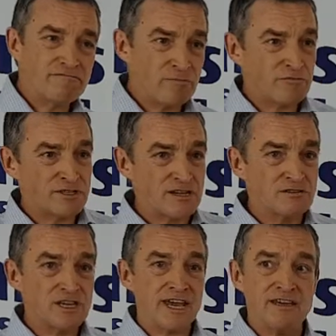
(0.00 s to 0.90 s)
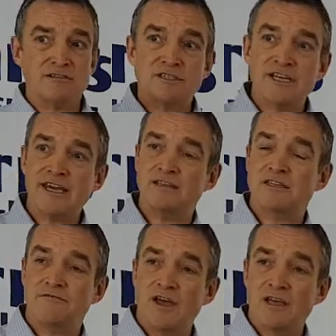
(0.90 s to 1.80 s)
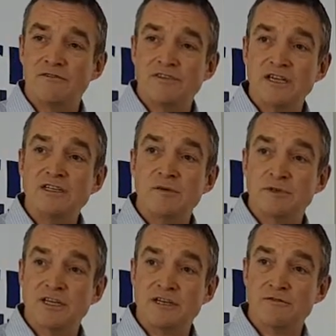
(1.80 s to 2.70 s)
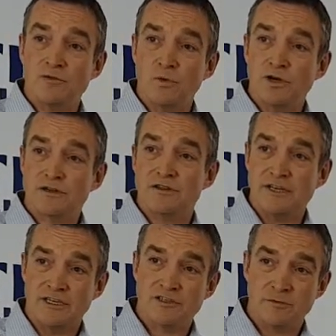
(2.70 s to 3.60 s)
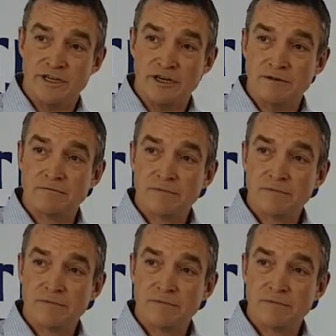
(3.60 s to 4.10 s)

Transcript: representing 80, 85, 90% of the work that needs to be done.